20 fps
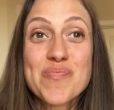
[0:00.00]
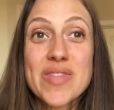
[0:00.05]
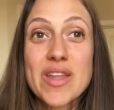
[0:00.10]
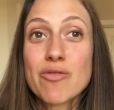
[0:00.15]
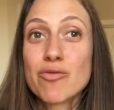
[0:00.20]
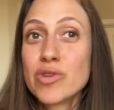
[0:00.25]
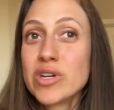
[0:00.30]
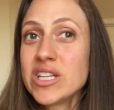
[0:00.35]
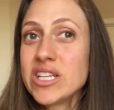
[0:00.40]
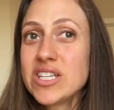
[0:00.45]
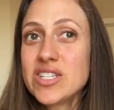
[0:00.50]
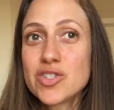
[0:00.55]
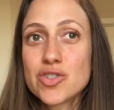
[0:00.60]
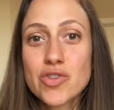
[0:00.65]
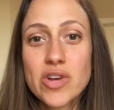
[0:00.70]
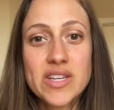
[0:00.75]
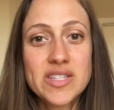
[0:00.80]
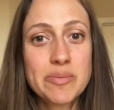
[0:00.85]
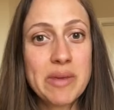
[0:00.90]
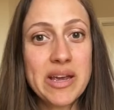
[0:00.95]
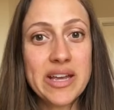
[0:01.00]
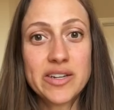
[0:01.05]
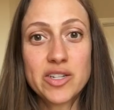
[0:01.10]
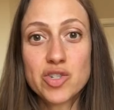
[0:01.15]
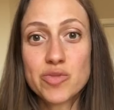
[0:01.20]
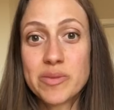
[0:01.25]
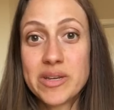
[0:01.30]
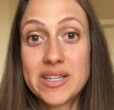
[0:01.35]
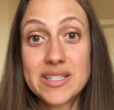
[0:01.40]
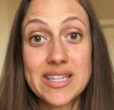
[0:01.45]
Really, stress
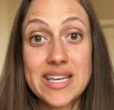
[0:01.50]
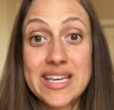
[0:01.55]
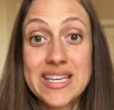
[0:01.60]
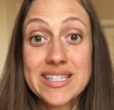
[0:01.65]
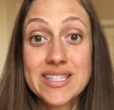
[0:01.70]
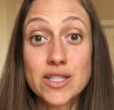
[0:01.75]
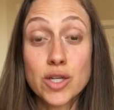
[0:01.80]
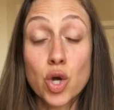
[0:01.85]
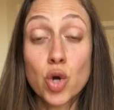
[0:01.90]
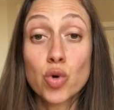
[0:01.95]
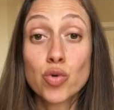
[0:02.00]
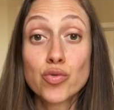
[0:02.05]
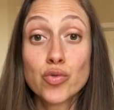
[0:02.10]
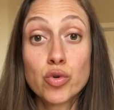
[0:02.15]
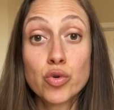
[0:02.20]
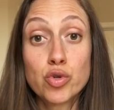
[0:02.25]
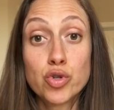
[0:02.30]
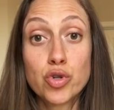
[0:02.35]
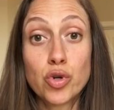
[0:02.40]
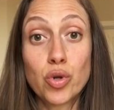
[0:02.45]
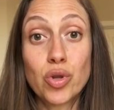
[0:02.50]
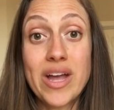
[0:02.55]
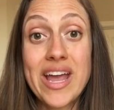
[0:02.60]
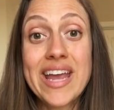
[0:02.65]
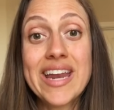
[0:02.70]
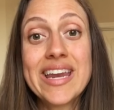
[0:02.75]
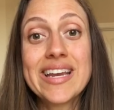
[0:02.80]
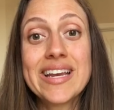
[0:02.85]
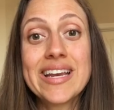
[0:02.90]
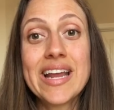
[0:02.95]
management is crucial
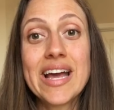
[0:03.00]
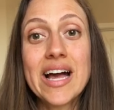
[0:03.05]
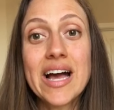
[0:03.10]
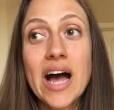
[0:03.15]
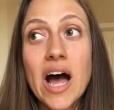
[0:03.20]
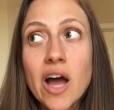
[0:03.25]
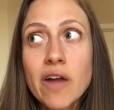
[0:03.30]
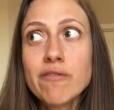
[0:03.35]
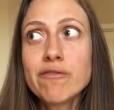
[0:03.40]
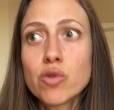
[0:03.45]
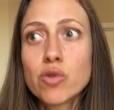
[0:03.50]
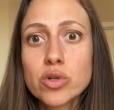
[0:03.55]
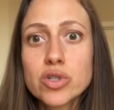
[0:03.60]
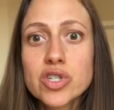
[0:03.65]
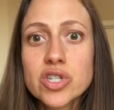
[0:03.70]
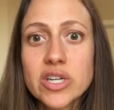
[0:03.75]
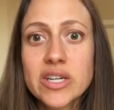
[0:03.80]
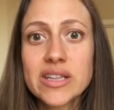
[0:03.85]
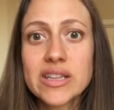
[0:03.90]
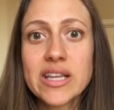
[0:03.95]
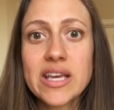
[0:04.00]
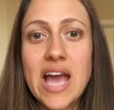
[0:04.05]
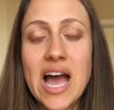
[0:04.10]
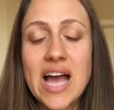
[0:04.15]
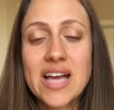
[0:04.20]
and it unfortunately,